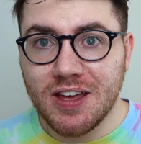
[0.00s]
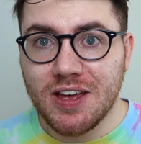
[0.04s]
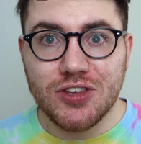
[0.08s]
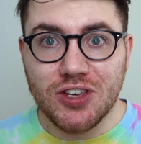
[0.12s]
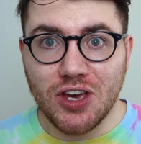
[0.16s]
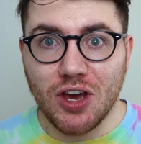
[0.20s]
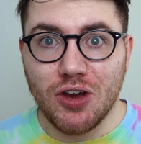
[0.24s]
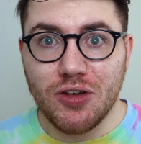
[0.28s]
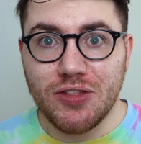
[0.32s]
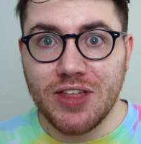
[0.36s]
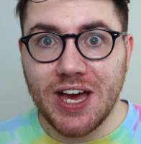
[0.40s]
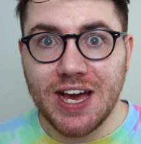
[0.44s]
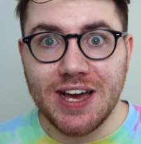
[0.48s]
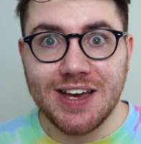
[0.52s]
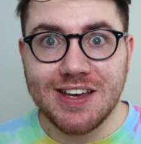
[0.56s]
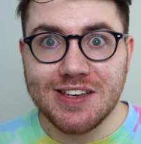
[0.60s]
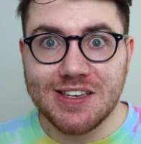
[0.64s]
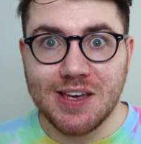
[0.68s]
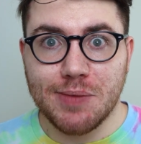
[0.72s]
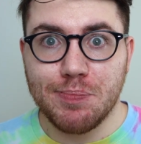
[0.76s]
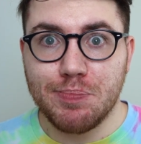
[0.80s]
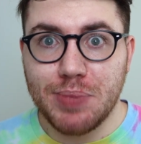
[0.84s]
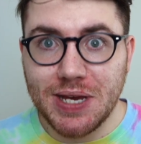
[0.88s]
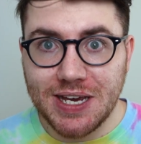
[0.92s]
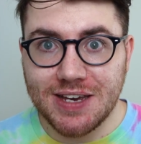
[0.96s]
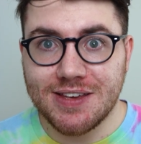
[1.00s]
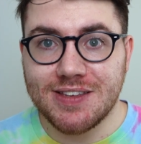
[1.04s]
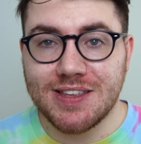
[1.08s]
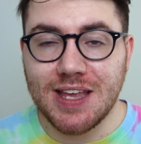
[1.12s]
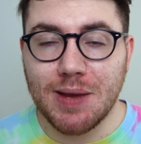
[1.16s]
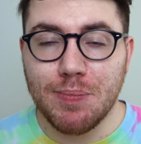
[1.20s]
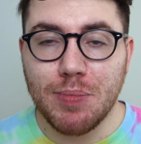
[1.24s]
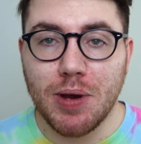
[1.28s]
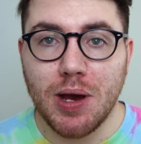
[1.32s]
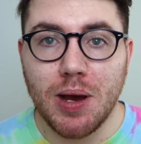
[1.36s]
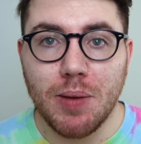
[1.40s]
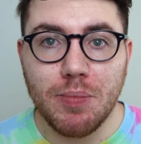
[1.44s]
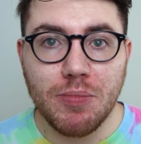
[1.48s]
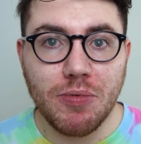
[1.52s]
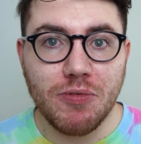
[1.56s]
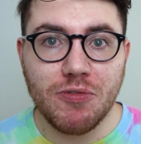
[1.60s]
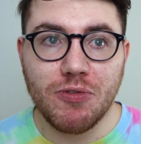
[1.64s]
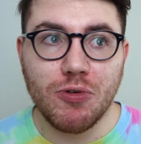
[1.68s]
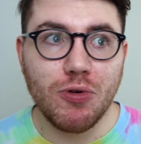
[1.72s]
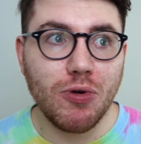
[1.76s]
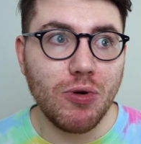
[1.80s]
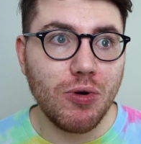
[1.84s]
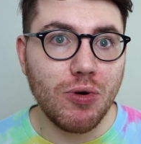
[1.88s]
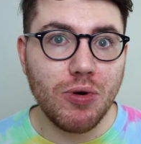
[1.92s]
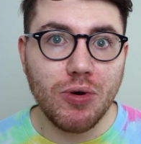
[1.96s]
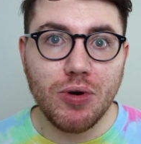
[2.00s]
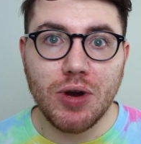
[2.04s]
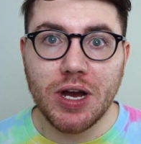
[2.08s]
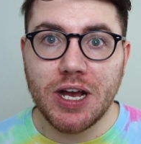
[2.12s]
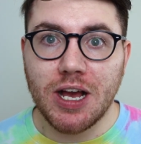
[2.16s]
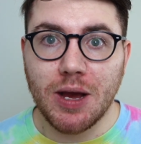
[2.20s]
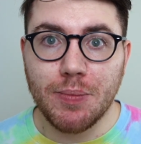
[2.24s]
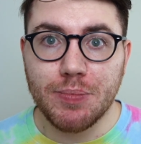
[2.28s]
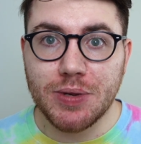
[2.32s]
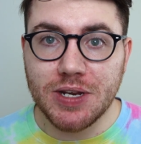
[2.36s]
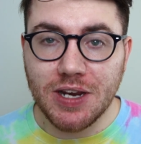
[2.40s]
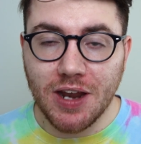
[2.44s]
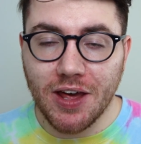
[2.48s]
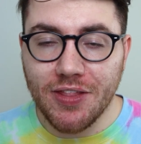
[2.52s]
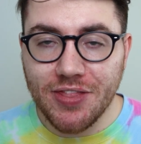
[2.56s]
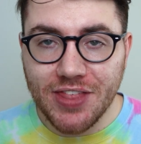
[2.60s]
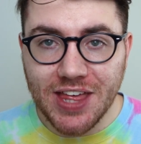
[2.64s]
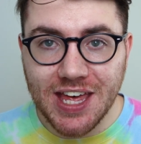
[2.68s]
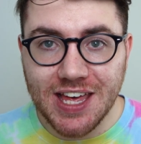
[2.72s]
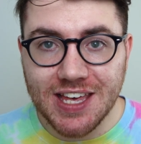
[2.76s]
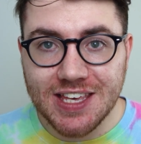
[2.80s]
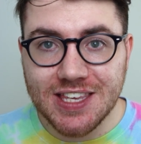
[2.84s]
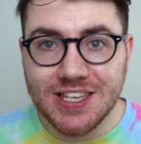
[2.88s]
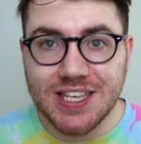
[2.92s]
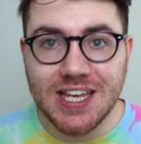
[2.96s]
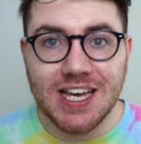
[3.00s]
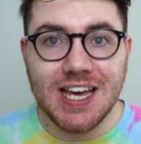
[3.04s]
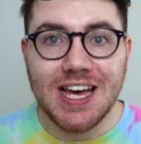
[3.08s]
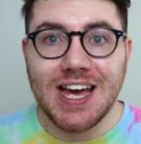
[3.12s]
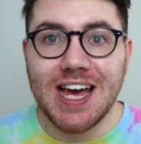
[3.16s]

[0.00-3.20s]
So that is a big step up for a company like this,